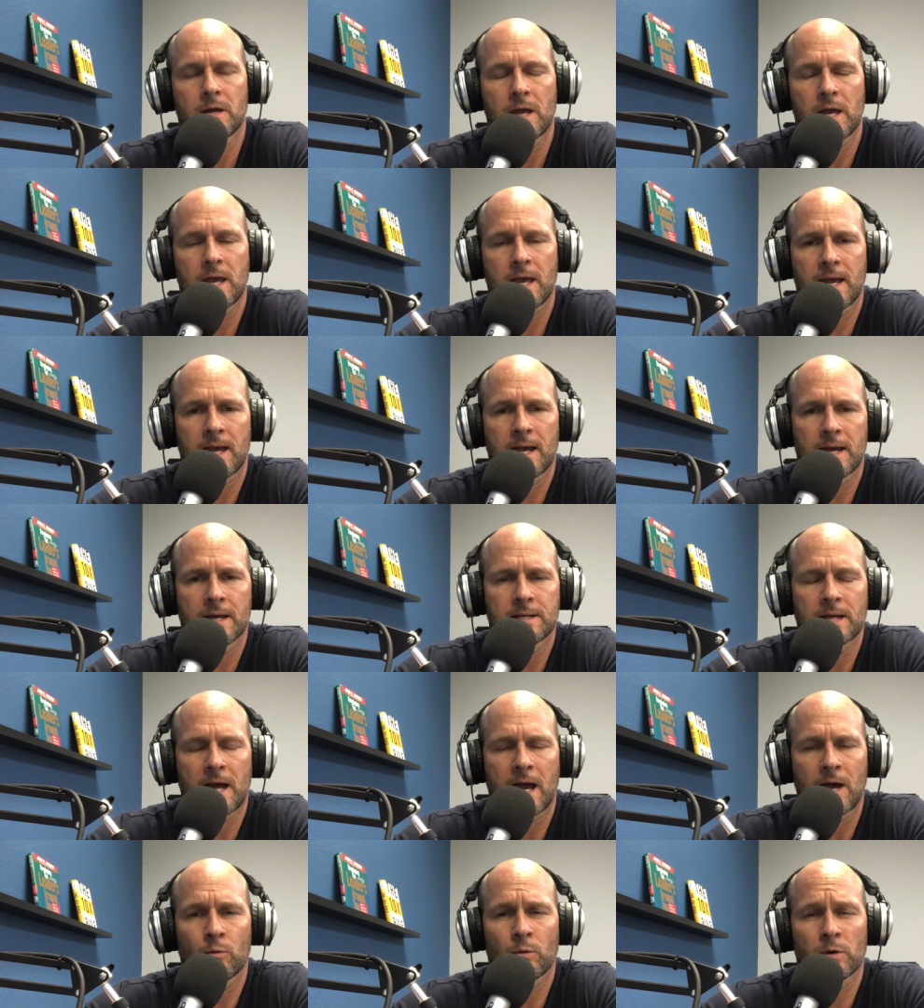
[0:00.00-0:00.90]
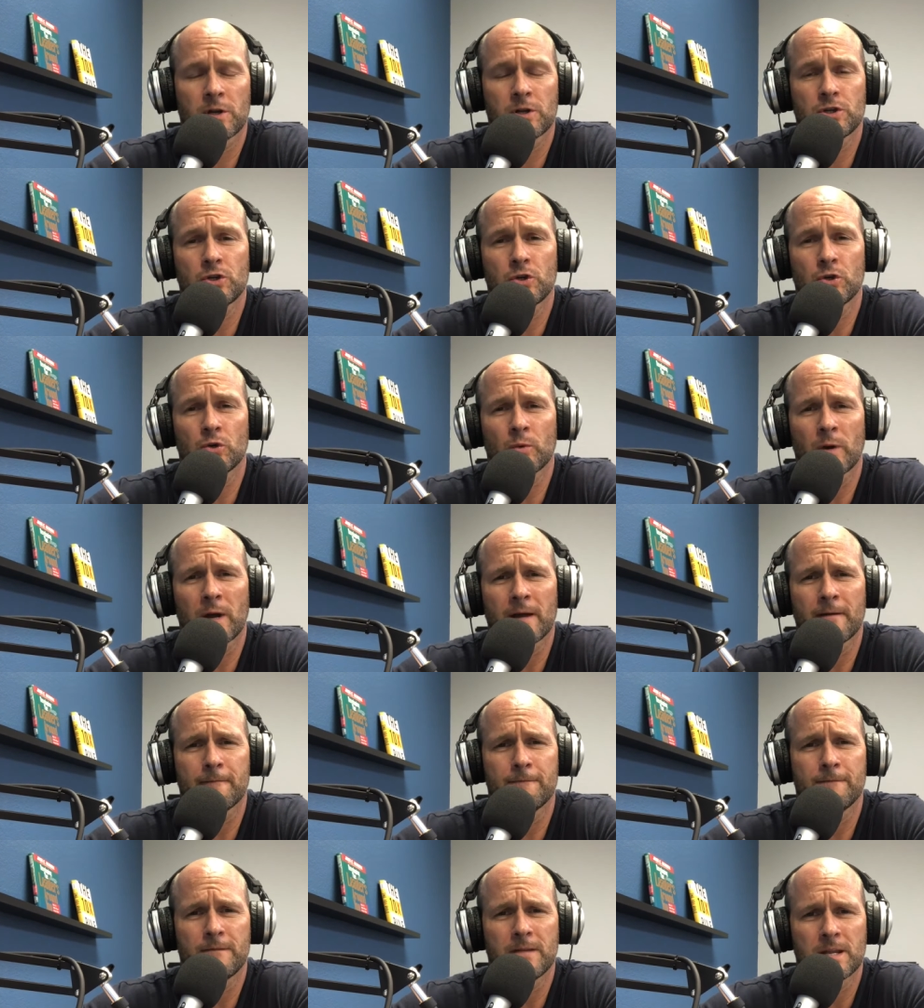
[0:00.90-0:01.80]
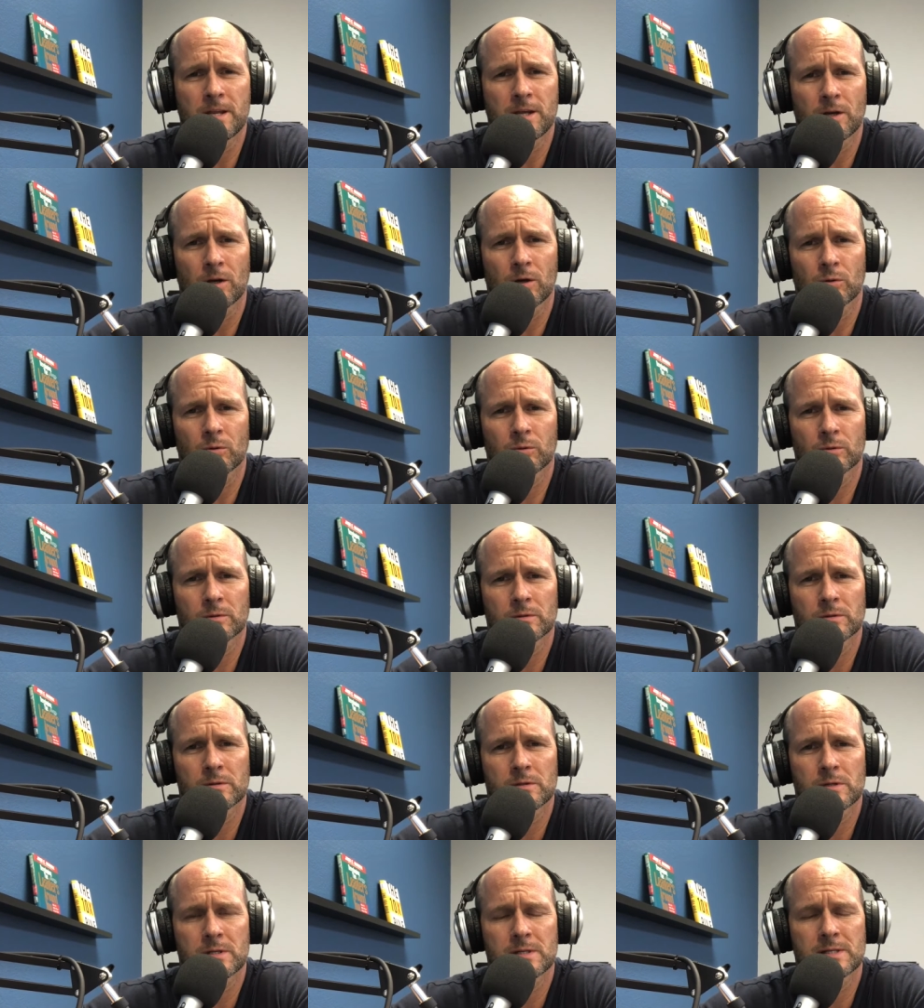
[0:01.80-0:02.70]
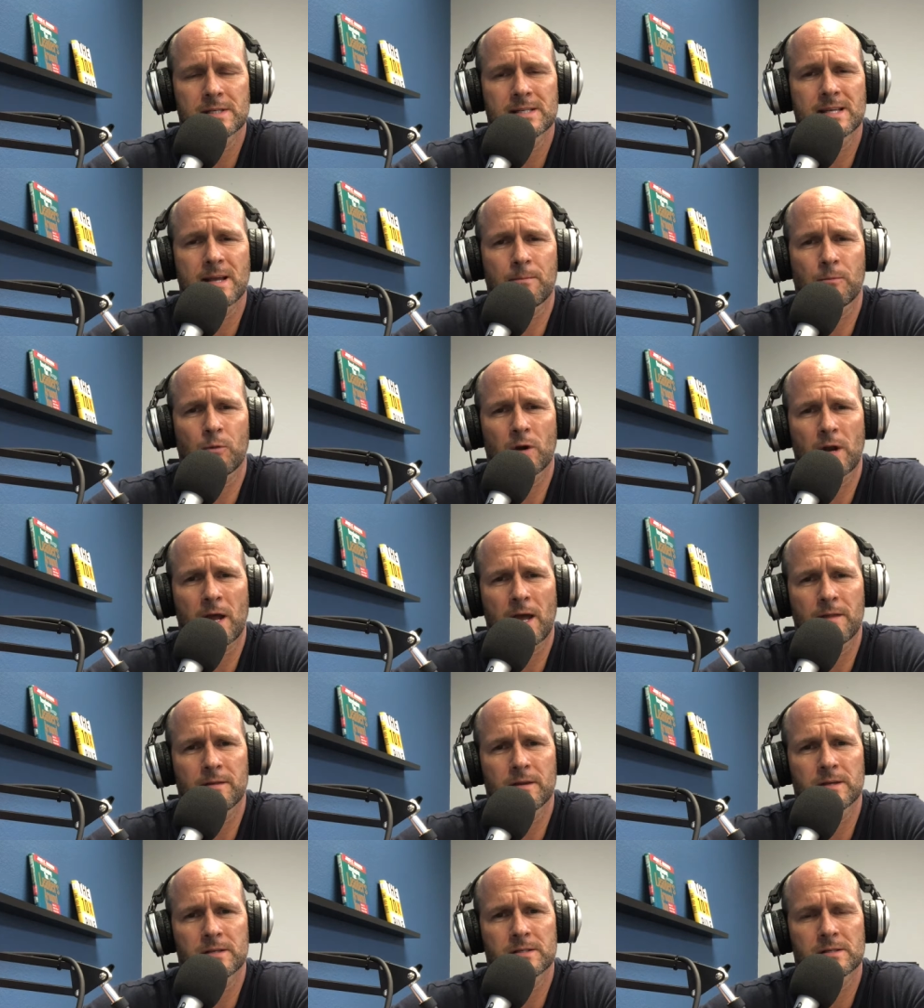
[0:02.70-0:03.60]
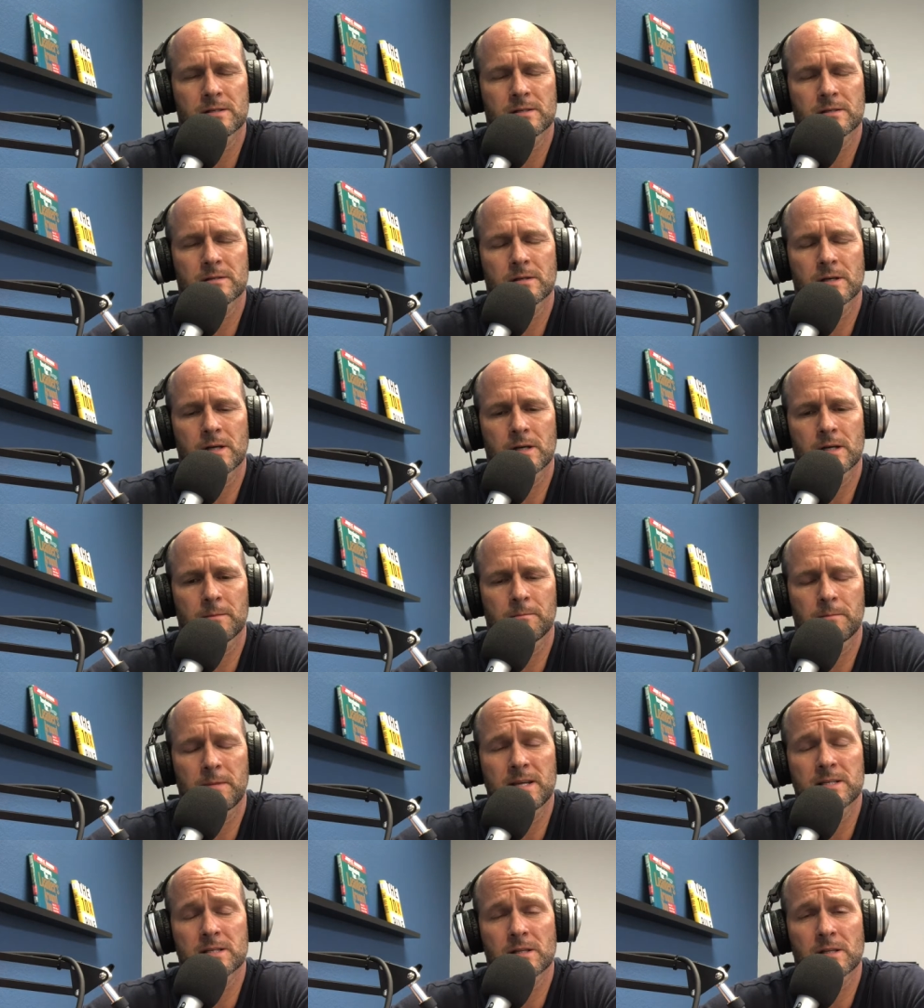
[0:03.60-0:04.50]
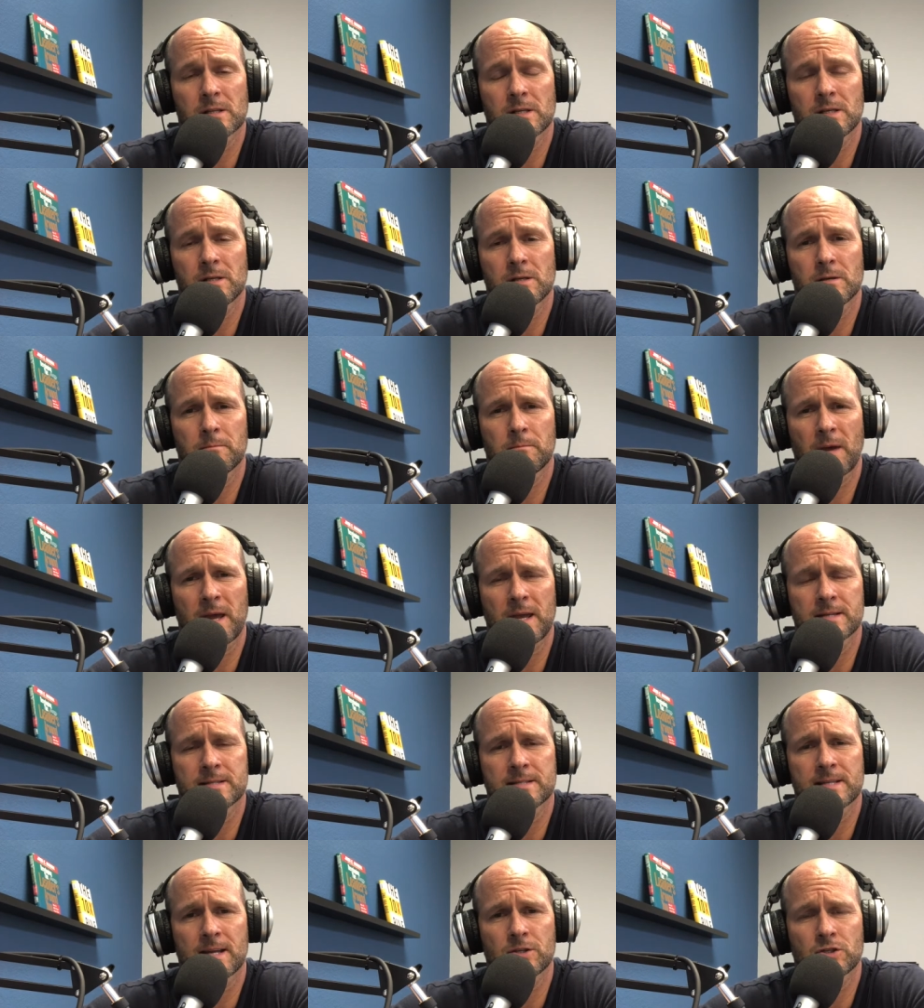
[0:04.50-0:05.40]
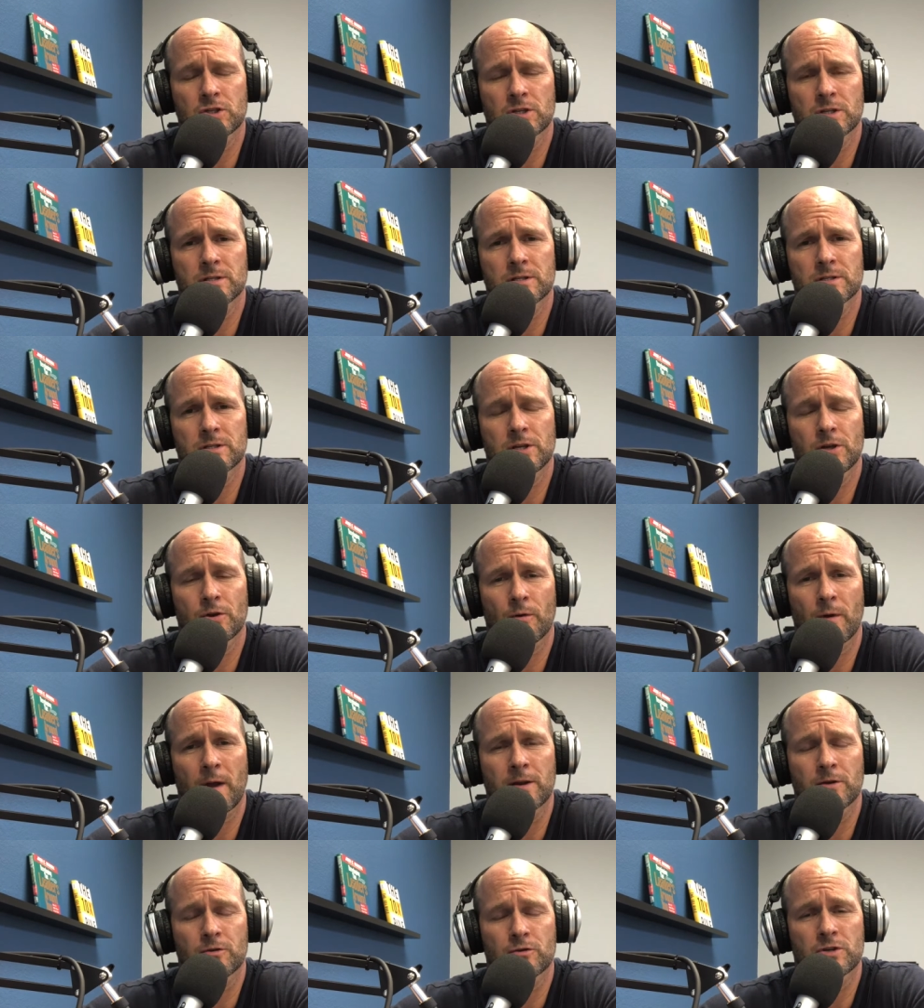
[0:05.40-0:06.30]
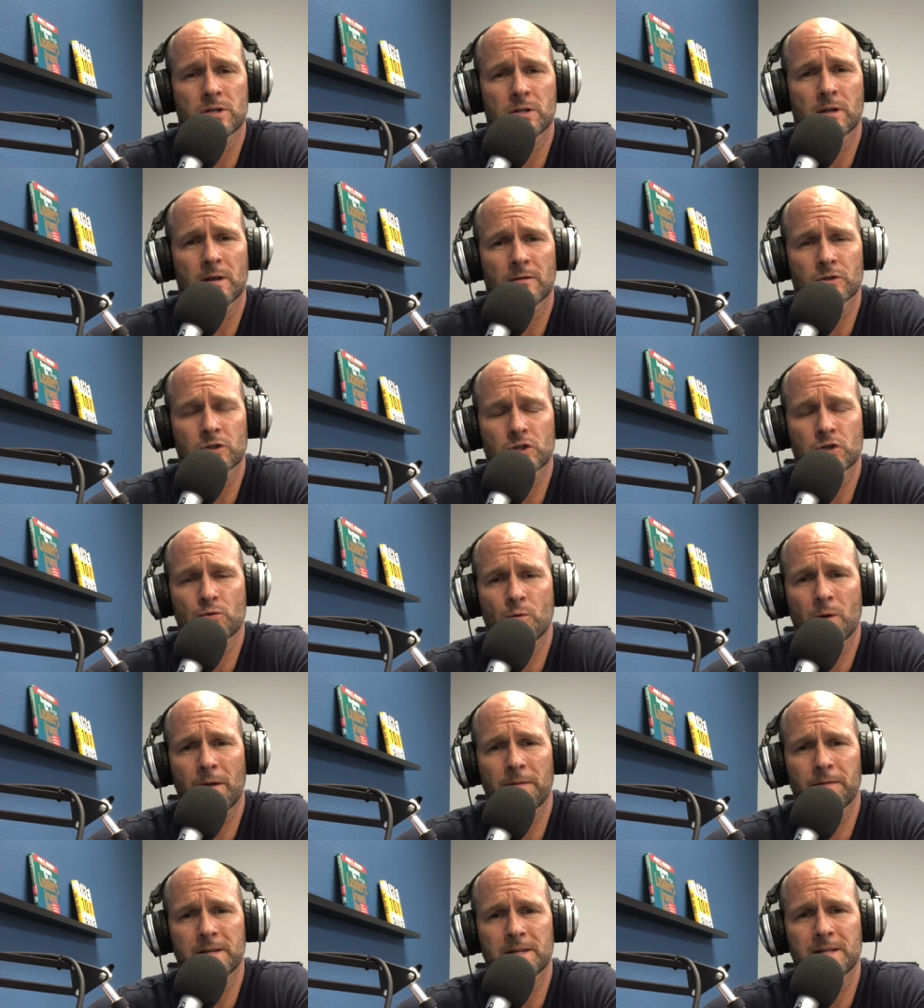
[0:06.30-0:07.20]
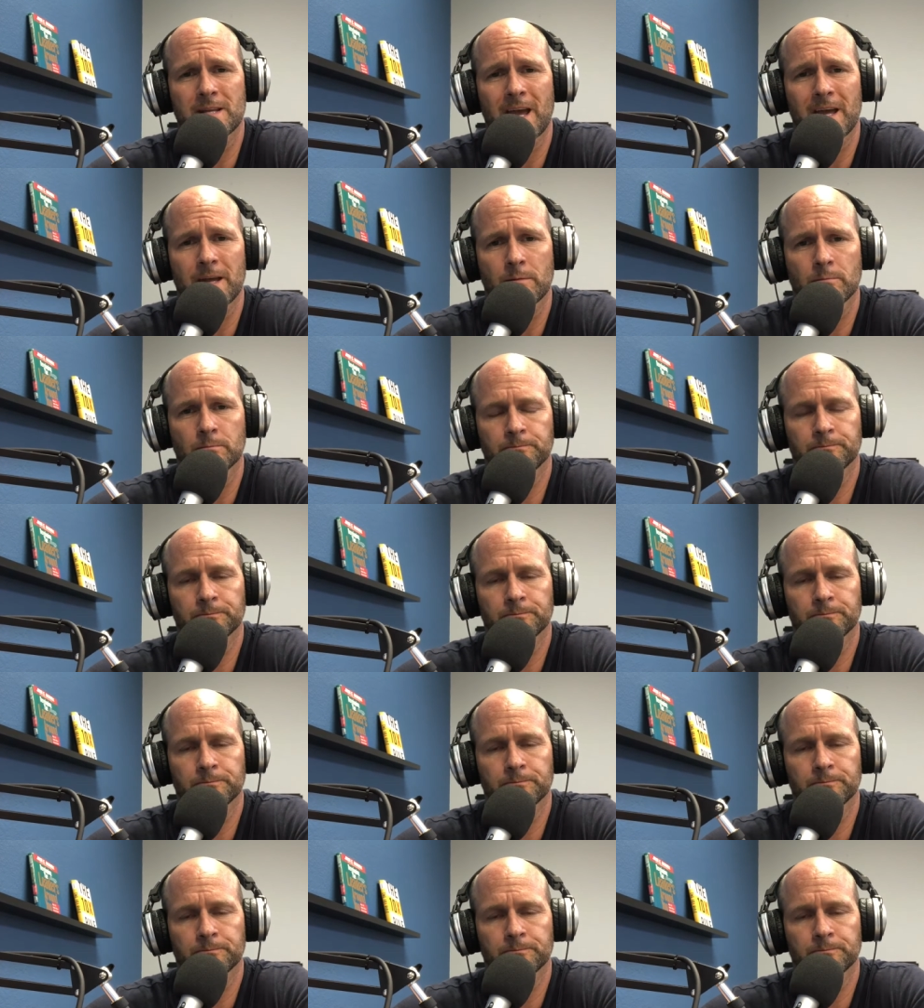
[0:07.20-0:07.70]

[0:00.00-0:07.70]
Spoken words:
And I want to do a video separate on this. Basically, pay attention to your energy levels throughout the day.